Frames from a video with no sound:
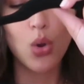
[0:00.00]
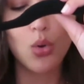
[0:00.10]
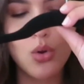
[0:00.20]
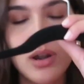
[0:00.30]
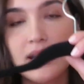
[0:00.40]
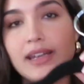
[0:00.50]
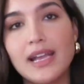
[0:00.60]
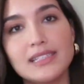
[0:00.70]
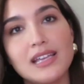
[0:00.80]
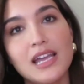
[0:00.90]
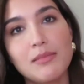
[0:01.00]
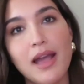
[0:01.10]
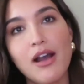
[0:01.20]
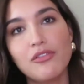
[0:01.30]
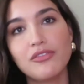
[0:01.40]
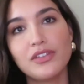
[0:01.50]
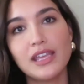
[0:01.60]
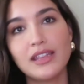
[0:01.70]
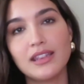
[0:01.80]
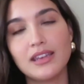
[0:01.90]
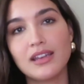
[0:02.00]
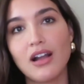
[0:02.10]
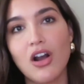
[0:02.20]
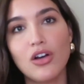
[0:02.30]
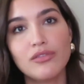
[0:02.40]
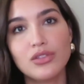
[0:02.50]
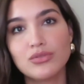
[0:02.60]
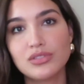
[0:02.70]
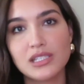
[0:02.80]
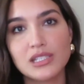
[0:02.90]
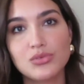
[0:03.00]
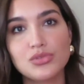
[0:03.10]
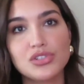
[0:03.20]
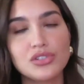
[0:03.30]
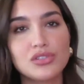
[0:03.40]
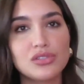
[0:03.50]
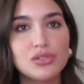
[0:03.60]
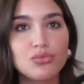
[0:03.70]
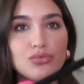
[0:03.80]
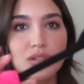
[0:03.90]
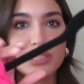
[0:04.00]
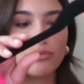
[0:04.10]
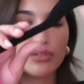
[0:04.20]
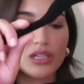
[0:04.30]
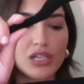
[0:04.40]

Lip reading: or a nighttime outfit, and all of those things would just look really, really